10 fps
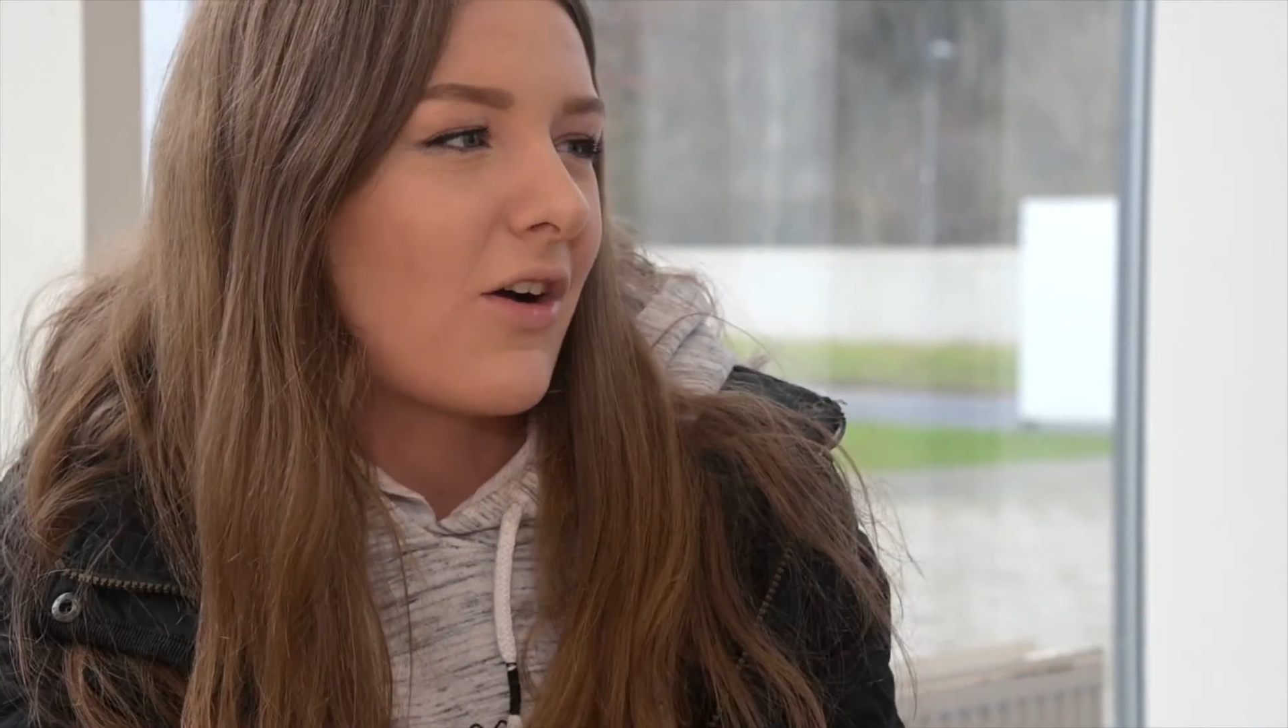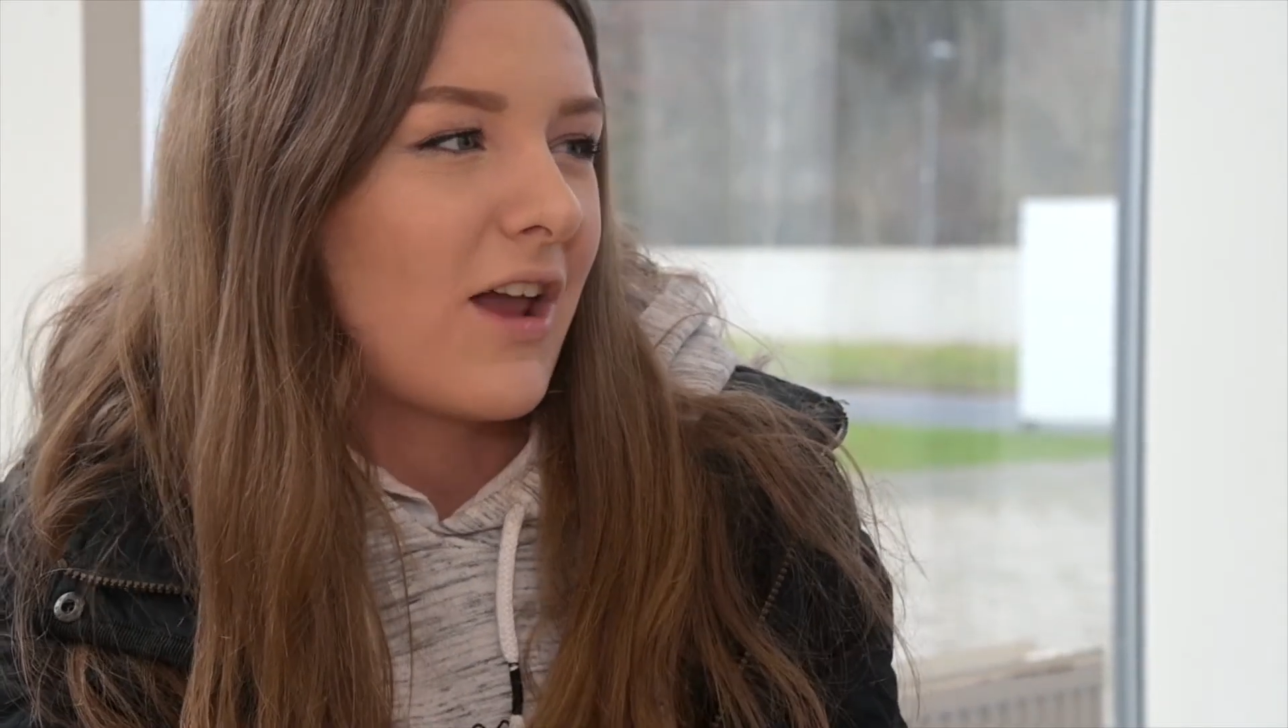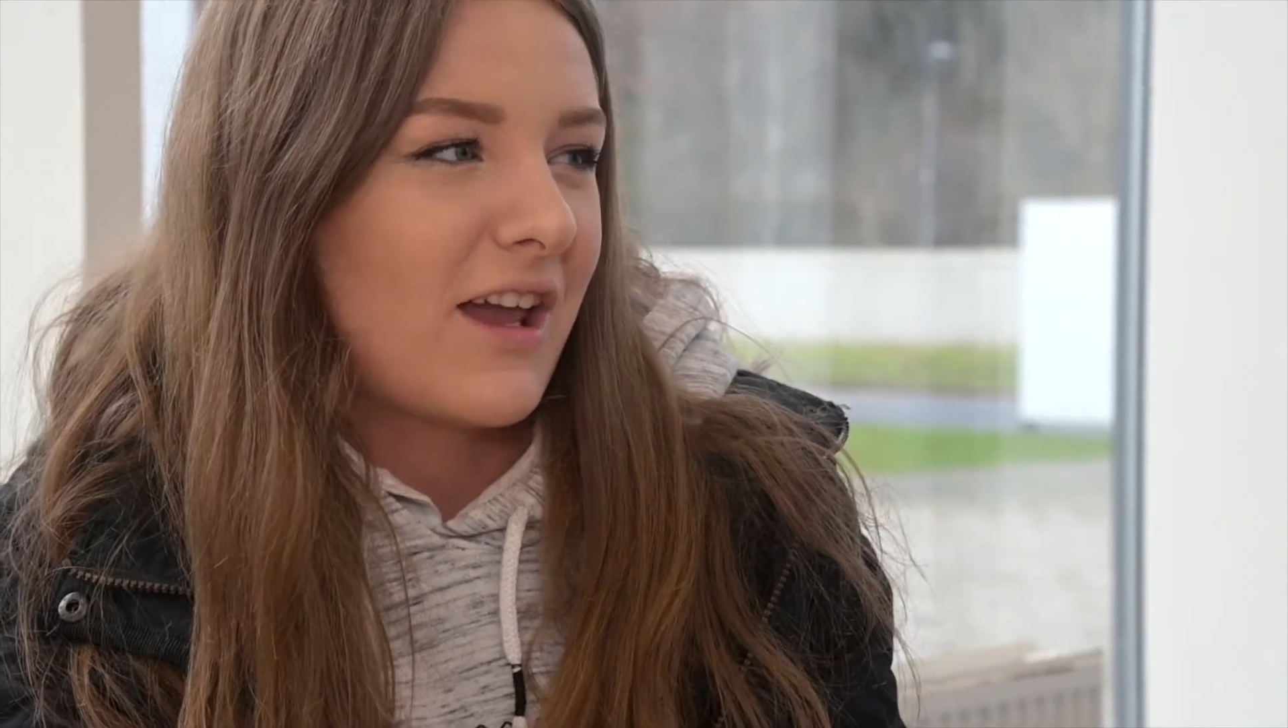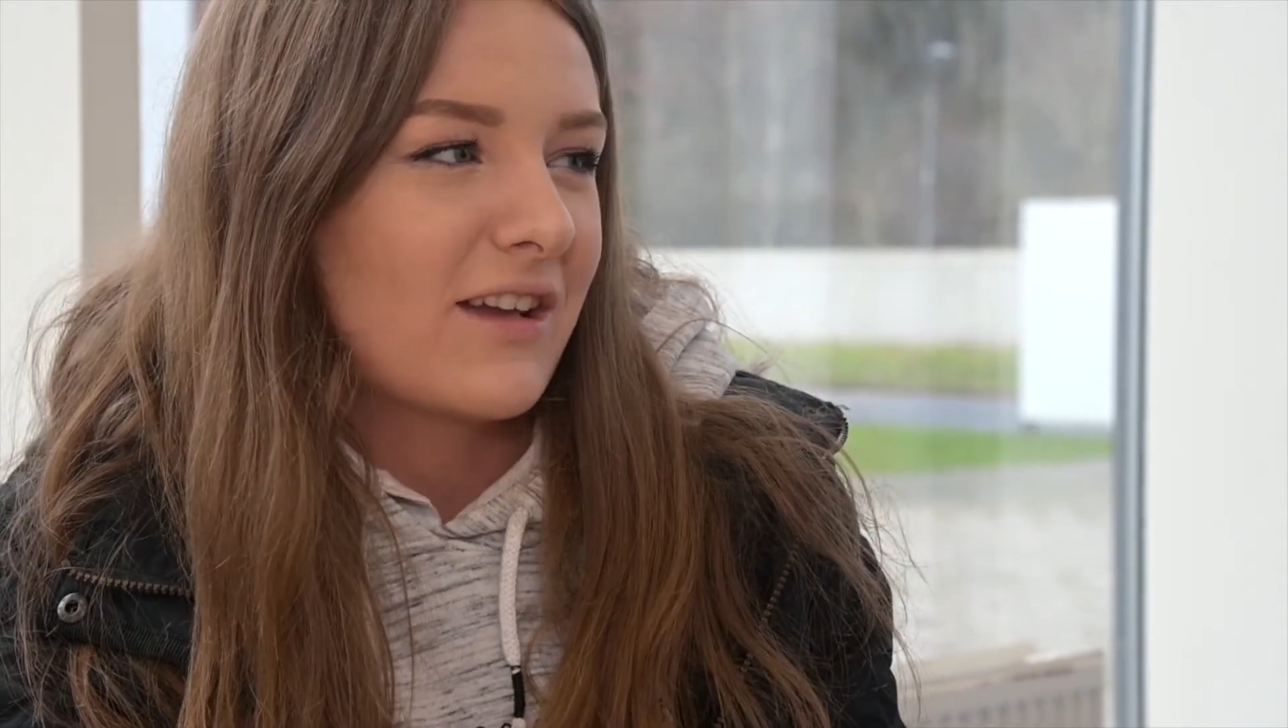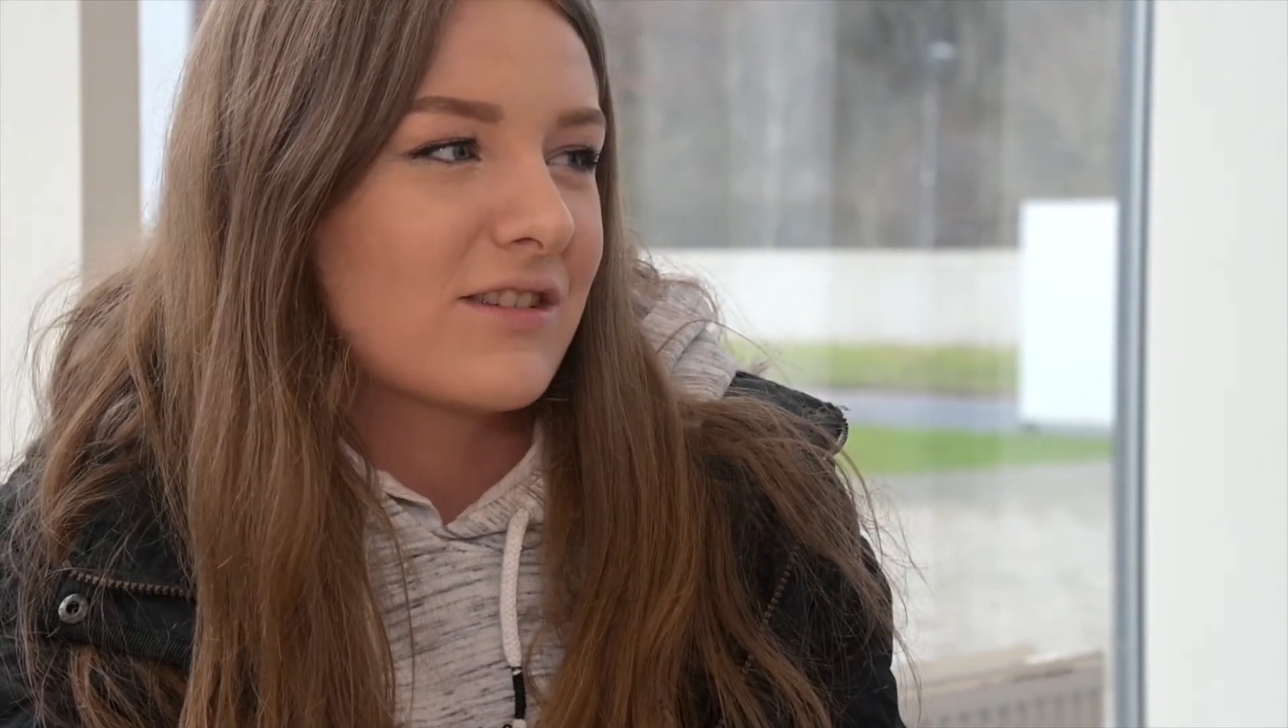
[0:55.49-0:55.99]

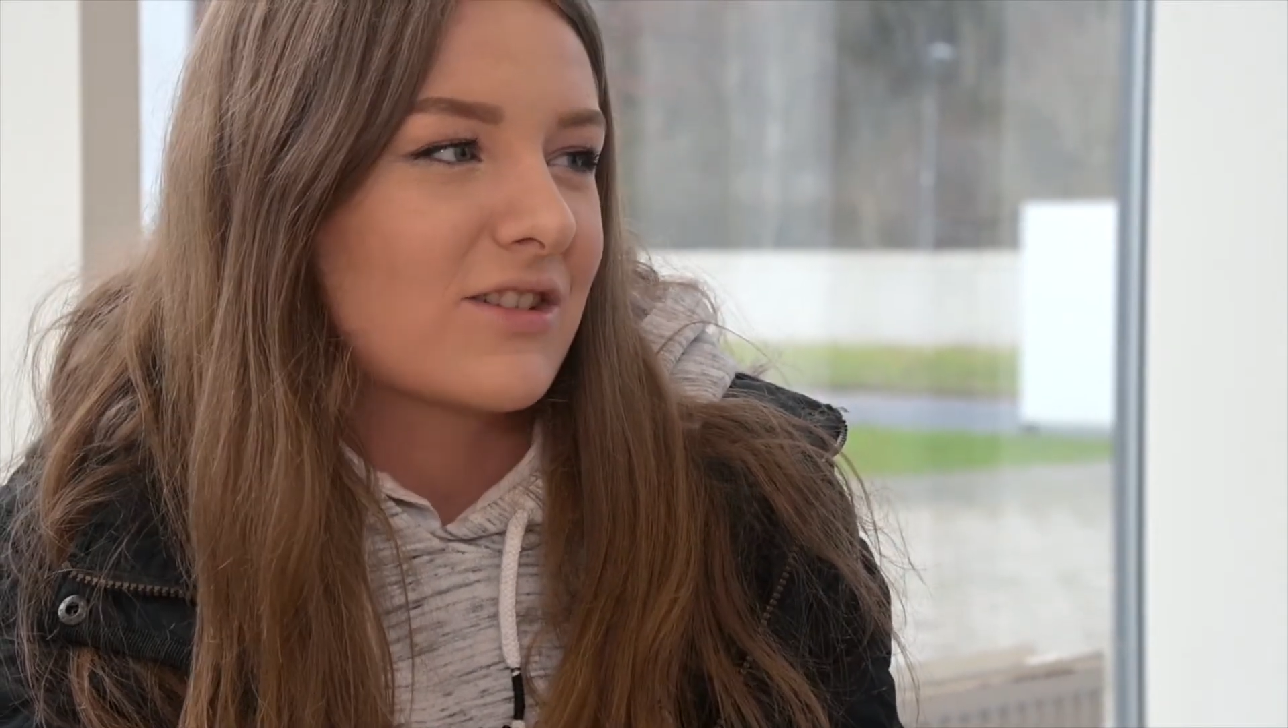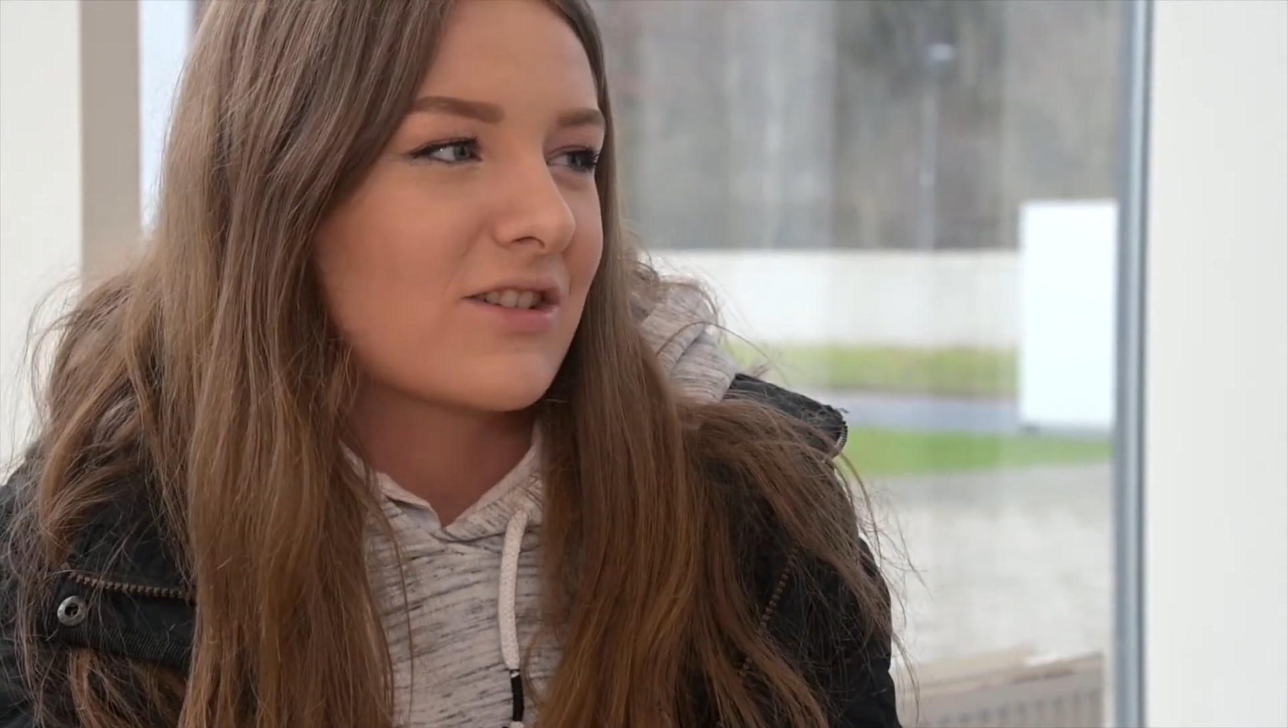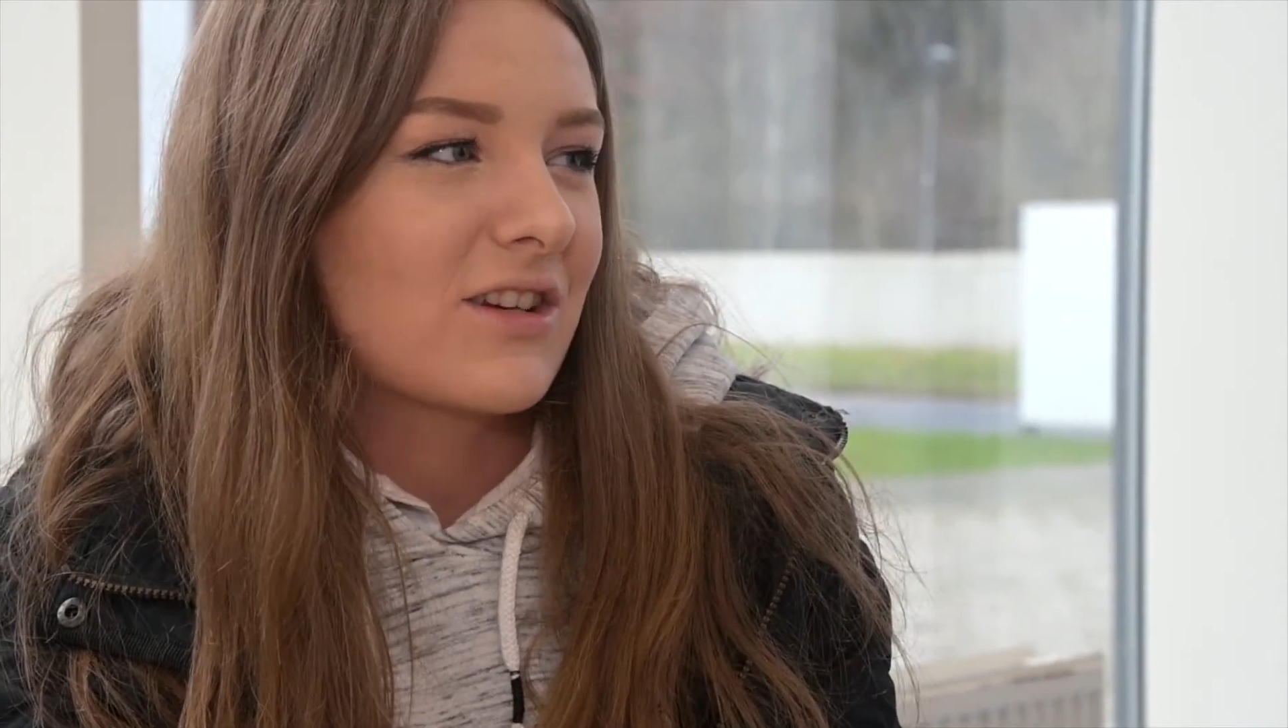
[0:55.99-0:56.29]
age.